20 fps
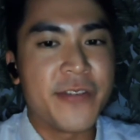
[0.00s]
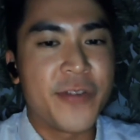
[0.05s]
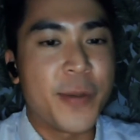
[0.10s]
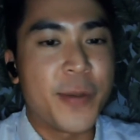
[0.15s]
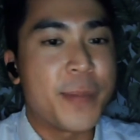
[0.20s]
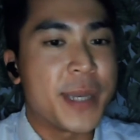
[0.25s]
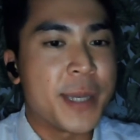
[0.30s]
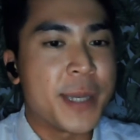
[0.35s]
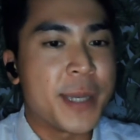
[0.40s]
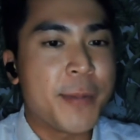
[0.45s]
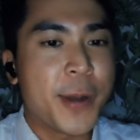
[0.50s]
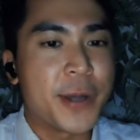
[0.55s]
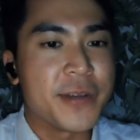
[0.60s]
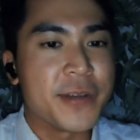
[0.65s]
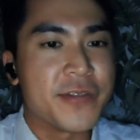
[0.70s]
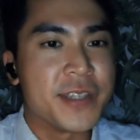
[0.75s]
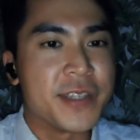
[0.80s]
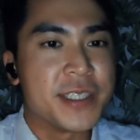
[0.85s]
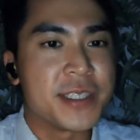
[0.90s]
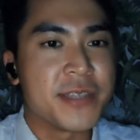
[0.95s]
being part of
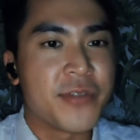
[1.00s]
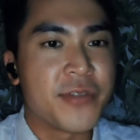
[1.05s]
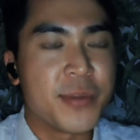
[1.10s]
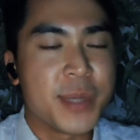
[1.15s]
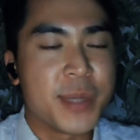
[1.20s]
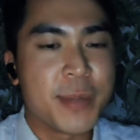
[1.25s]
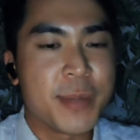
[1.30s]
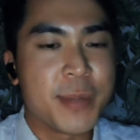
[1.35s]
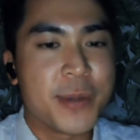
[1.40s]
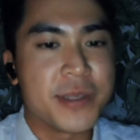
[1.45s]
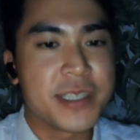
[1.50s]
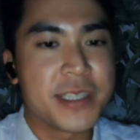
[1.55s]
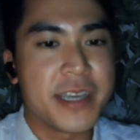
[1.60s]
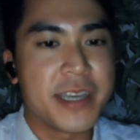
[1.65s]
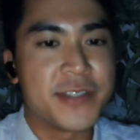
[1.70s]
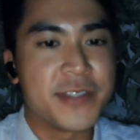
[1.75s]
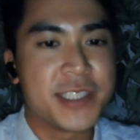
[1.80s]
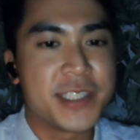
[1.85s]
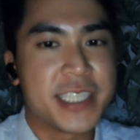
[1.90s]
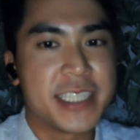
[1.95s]
this and for being part of this
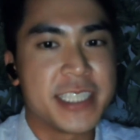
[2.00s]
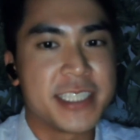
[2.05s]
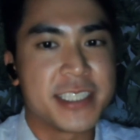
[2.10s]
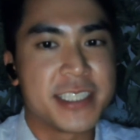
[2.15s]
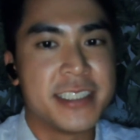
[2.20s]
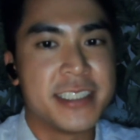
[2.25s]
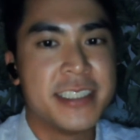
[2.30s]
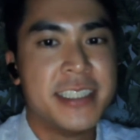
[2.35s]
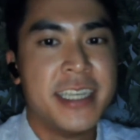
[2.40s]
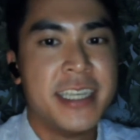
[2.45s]
conversation.